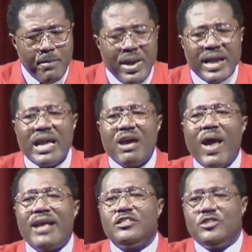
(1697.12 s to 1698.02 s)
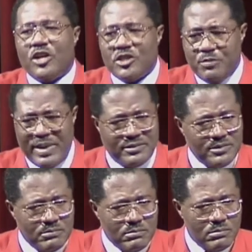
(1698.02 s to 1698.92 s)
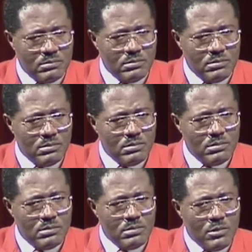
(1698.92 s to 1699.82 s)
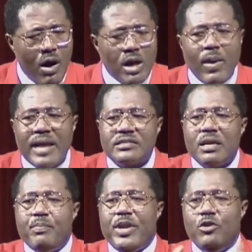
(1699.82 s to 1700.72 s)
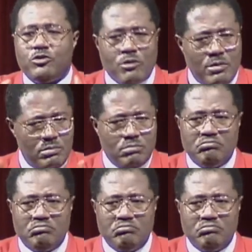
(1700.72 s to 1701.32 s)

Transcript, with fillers: Make a right judgment. Otherwise, be neutral.